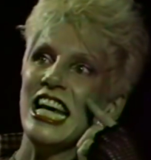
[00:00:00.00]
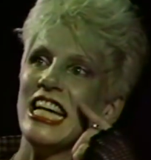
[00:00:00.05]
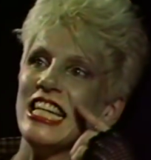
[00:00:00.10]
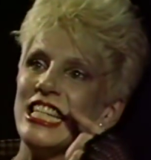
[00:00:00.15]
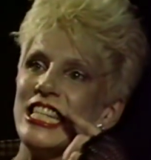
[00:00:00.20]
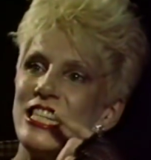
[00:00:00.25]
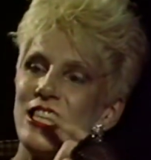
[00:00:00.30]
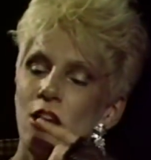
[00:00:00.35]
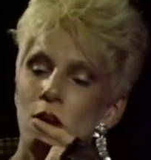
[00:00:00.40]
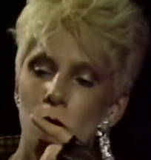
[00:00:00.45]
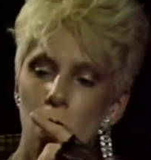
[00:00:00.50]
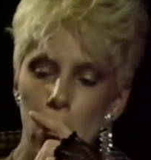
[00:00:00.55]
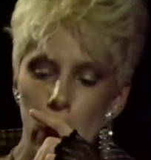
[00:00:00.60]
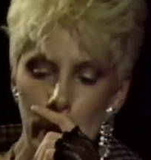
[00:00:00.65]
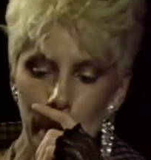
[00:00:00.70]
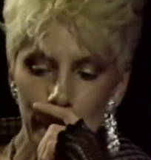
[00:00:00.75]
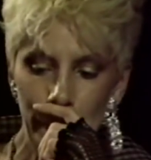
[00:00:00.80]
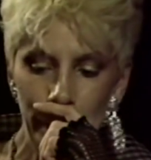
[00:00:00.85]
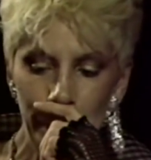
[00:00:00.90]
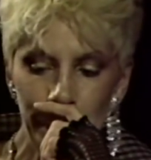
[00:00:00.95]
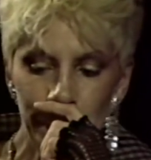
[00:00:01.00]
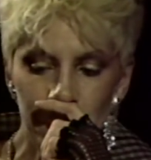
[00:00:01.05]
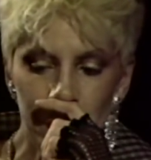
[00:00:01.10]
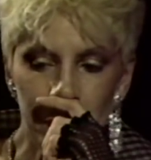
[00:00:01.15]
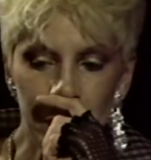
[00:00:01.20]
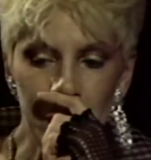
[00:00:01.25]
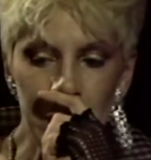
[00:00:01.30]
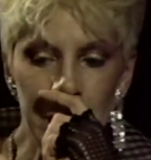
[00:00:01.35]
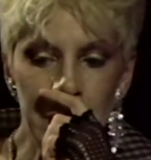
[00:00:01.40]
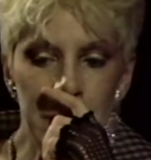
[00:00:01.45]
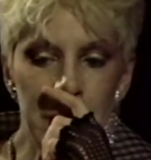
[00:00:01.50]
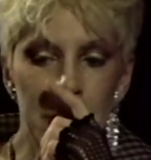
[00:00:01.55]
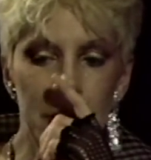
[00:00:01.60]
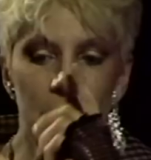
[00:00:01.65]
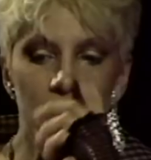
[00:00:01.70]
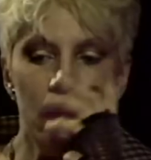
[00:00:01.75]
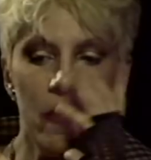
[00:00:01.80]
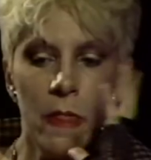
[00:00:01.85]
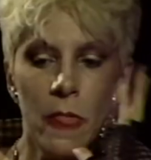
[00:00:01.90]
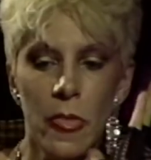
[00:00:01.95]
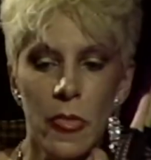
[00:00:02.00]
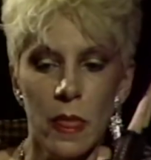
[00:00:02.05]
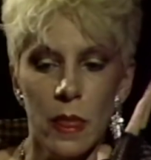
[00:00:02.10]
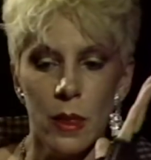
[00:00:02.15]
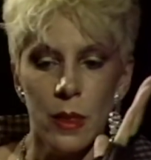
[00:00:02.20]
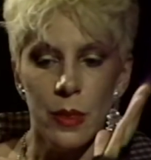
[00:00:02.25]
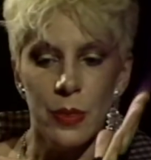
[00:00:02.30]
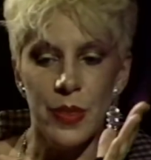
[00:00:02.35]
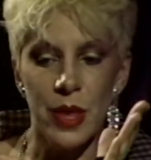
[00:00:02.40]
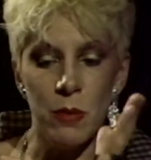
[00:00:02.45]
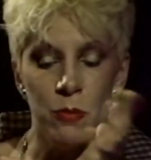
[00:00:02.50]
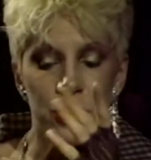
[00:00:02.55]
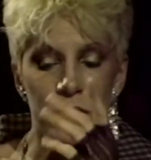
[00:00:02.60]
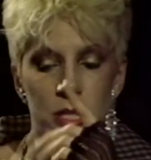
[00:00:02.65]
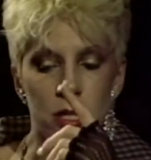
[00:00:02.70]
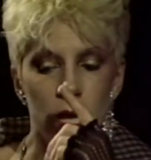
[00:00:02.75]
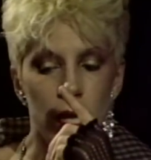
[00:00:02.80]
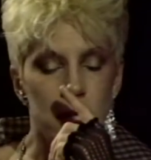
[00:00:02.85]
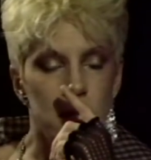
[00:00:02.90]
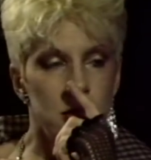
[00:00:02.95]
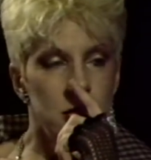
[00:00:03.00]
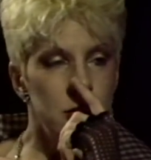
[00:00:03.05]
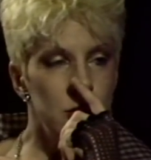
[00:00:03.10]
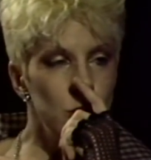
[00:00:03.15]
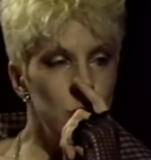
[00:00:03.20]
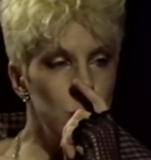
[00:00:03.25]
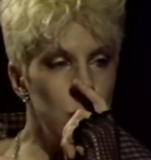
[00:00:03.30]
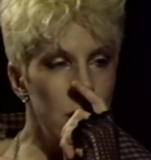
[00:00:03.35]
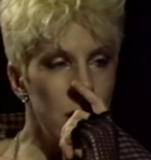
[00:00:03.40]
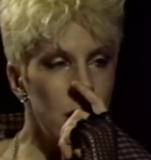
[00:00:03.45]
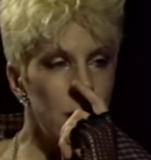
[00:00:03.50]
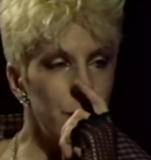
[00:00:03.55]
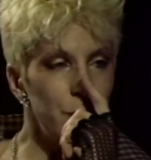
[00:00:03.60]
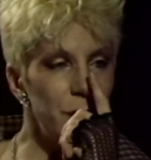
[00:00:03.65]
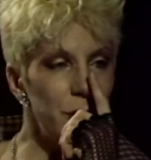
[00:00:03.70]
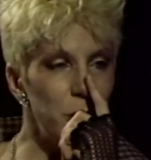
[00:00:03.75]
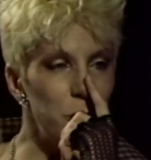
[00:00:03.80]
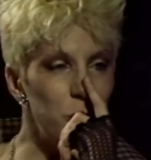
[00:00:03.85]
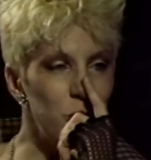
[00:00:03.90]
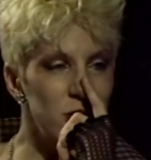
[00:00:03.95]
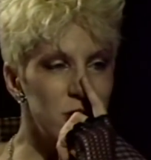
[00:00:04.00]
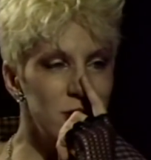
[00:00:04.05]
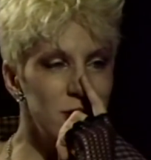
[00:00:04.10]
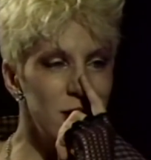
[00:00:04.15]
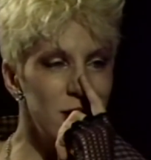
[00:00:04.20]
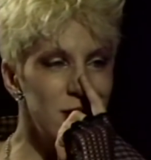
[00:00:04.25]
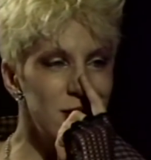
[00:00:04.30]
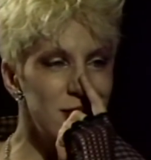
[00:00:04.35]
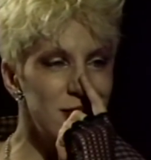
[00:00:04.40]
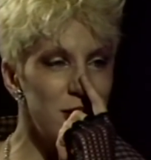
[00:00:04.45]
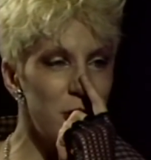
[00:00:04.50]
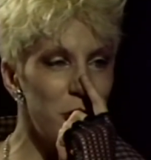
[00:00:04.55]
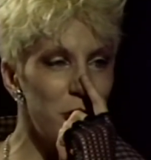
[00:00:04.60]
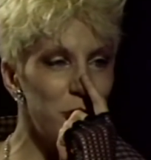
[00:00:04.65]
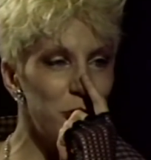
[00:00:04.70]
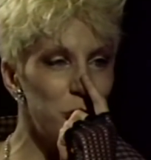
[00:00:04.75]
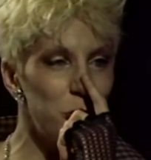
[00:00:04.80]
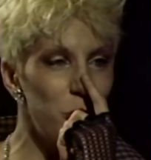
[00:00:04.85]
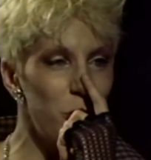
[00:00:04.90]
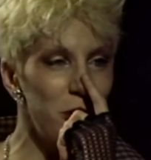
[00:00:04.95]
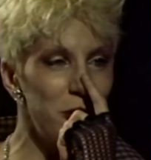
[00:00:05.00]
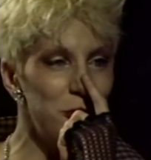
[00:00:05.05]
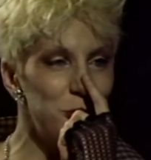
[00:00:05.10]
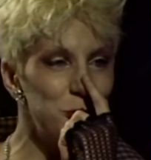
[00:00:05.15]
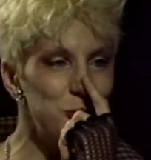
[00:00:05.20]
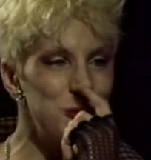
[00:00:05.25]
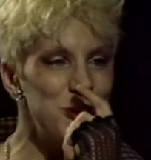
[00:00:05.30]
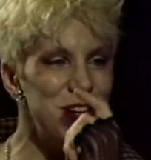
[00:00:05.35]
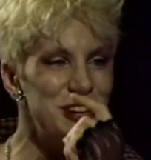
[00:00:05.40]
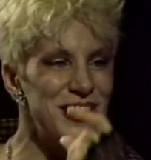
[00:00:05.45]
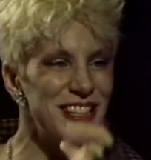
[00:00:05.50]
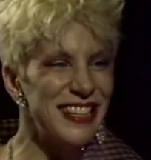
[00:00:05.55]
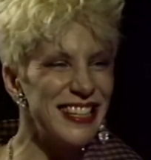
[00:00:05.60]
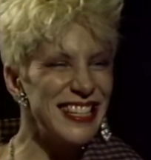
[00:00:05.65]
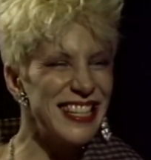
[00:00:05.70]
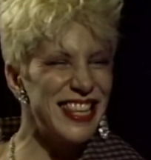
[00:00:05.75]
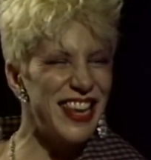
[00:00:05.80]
And so um, then we started to do well, and it wasn't necessary for the wife to work.